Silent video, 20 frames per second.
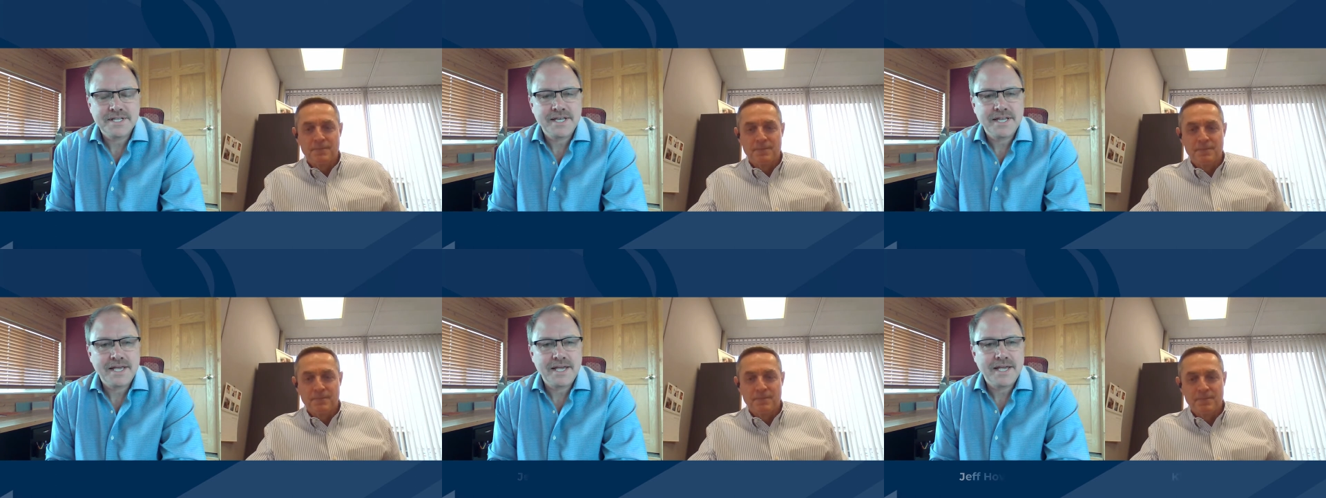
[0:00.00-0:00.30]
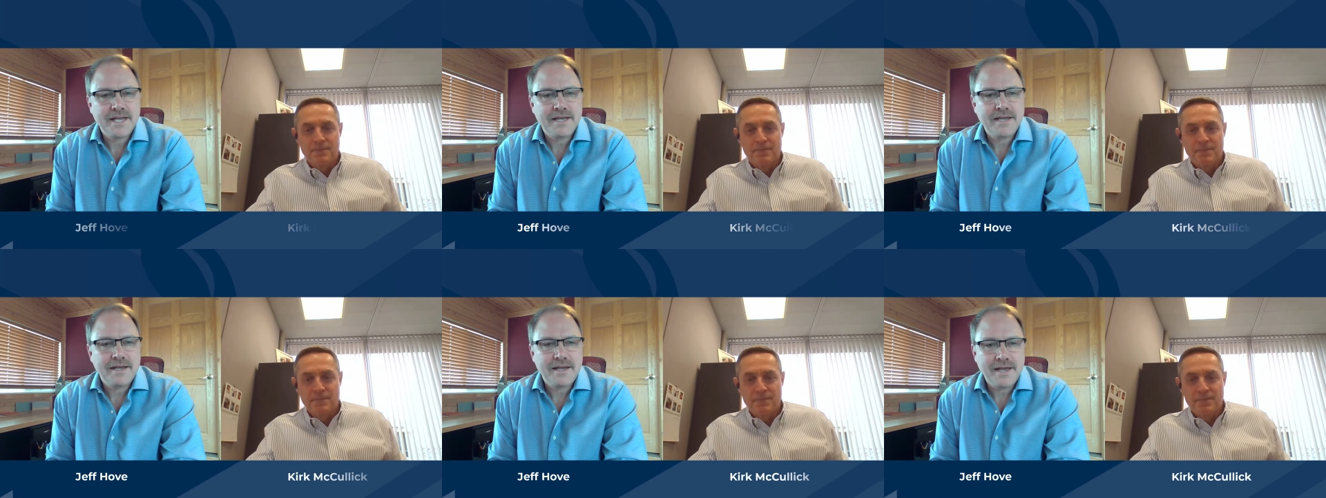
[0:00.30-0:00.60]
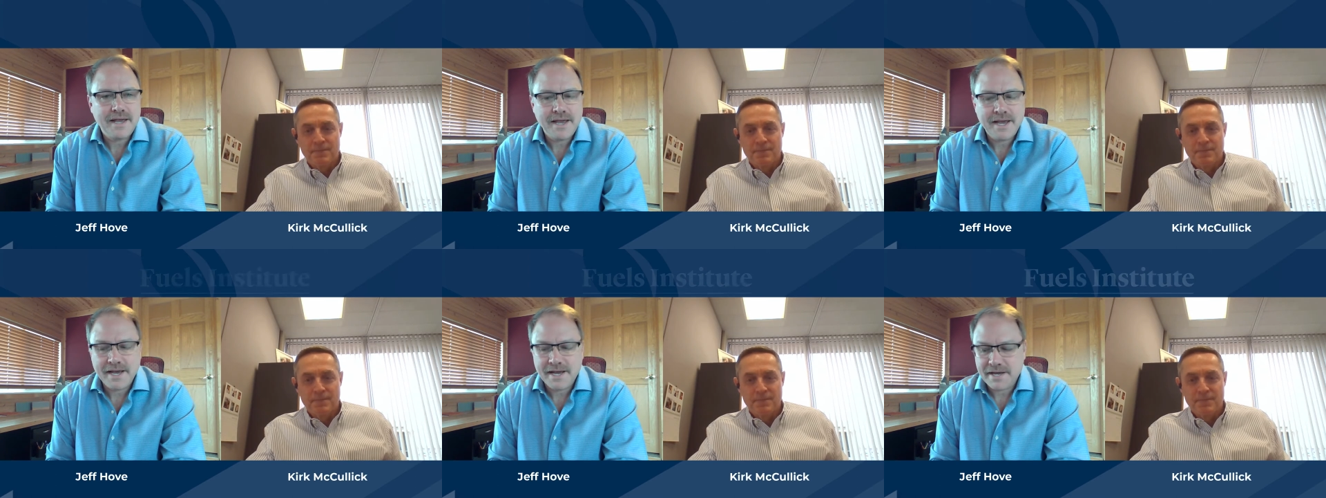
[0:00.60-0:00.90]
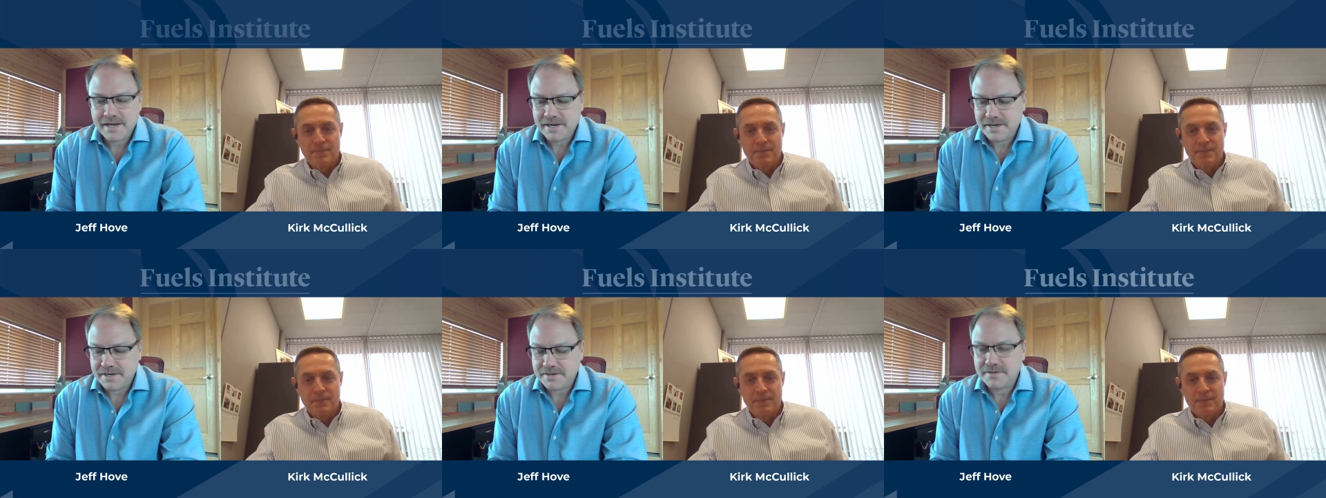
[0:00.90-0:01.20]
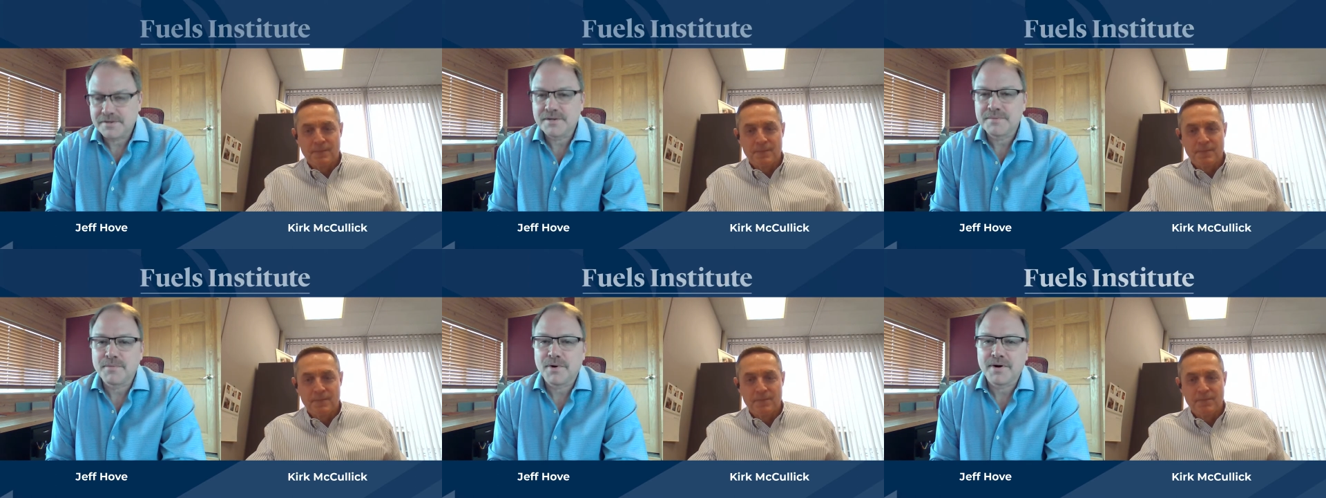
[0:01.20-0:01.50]
Speaker 1: today.
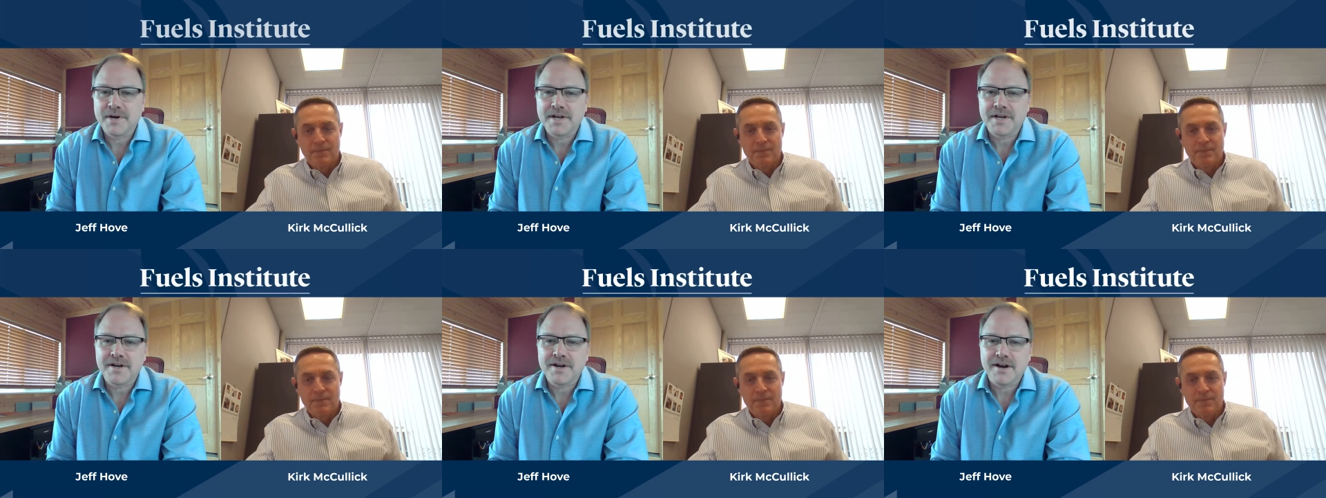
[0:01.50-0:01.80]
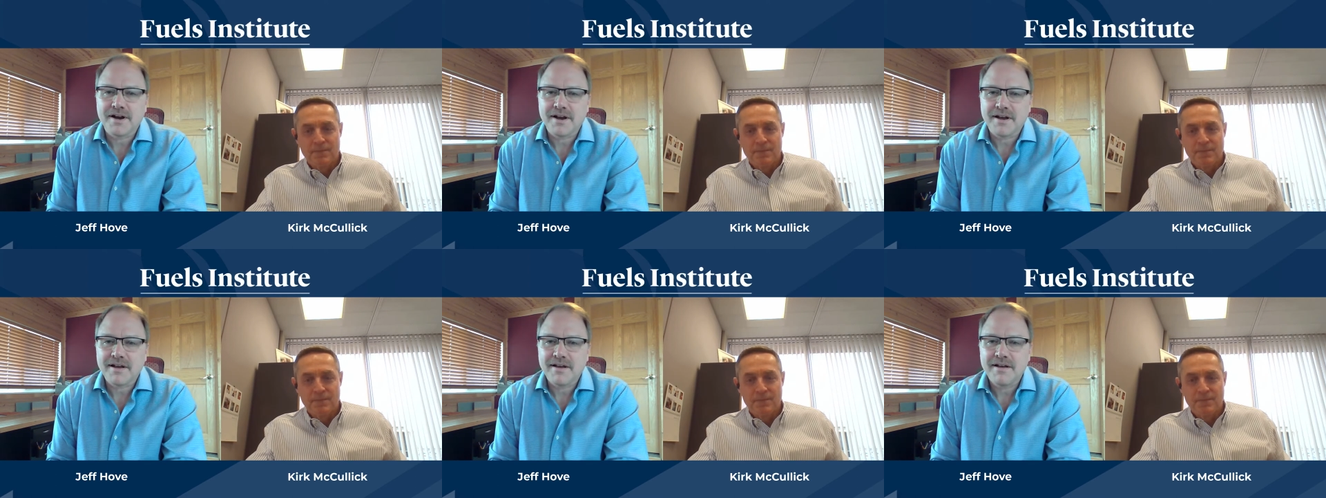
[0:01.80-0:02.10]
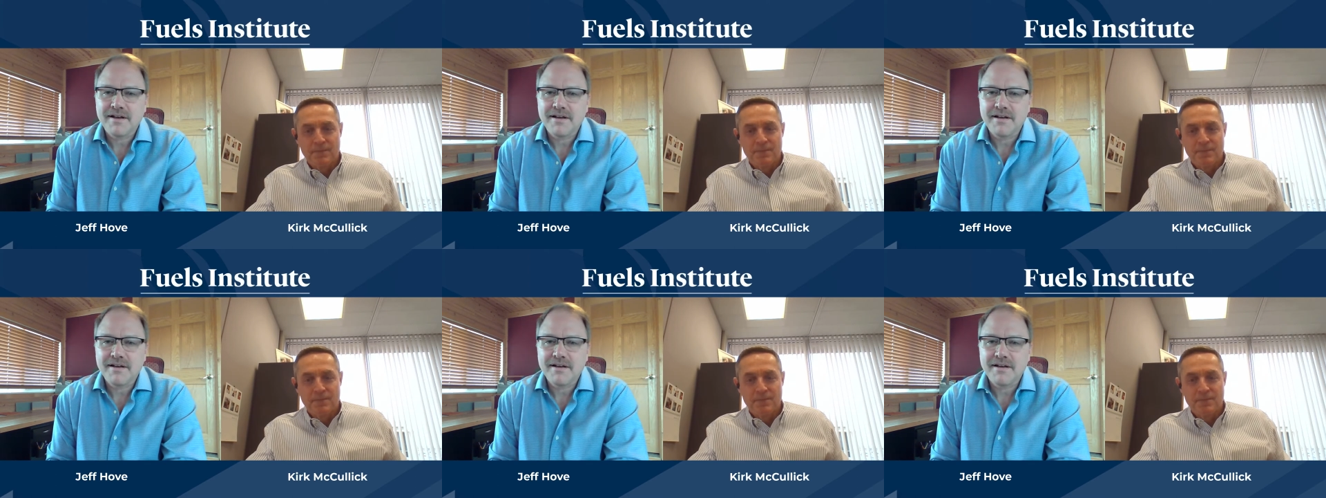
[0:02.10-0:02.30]
And good morning, Kirk.